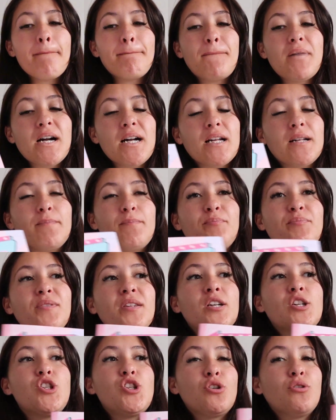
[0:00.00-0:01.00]
But
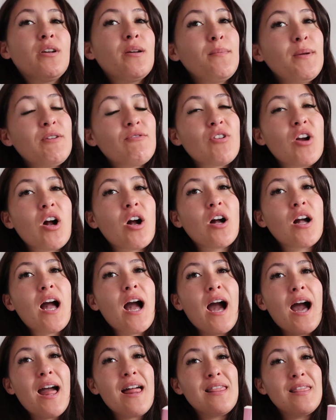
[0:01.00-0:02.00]
don't get me wrong,
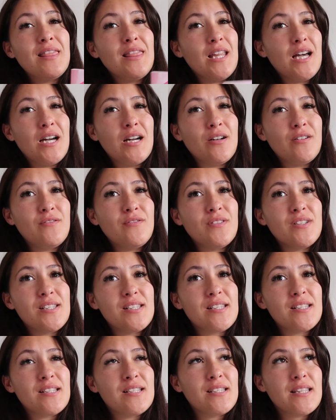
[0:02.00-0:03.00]
I love
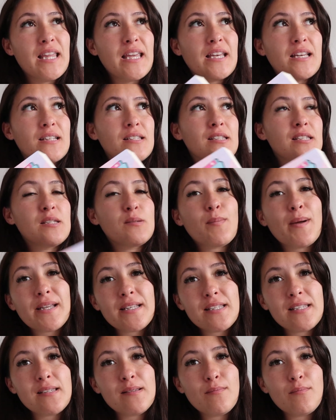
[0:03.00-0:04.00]
like
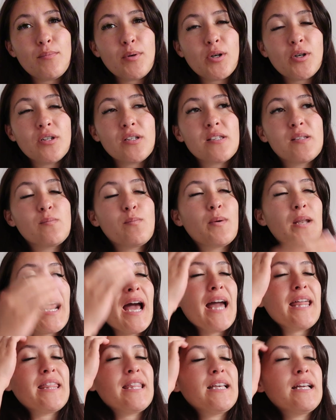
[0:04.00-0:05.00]
spice in books, but
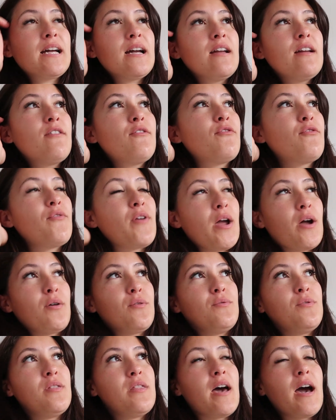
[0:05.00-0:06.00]
I think I have
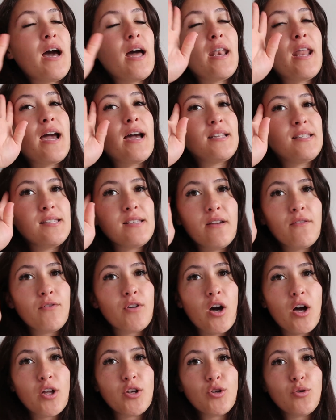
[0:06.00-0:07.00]
found that as
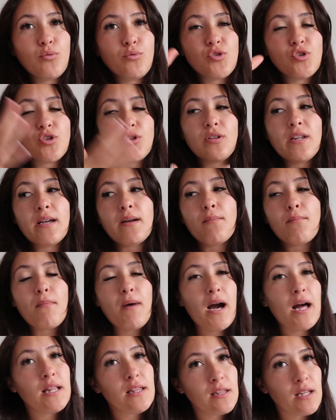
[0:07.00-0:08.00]
I've gotten older, like
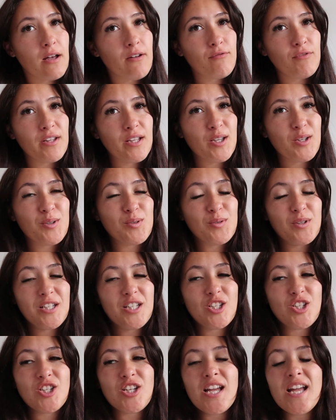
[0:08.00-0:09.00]
my love
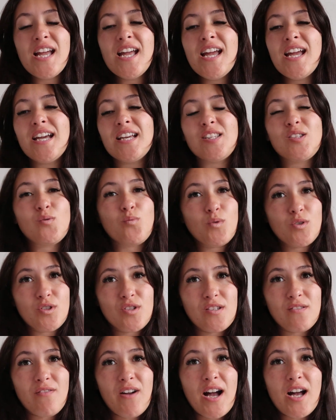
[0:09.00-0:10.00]
language is
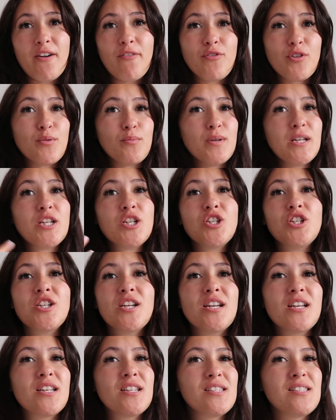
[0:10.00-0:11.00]
words of
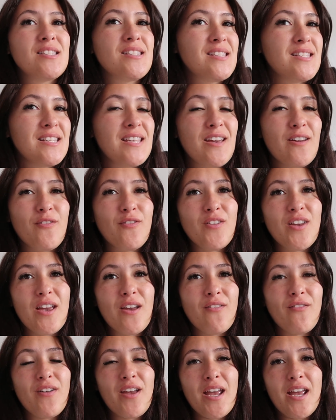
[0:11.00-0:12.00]
affirmations, gift
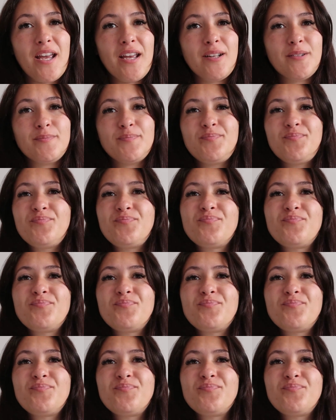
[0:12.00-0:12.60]
giving,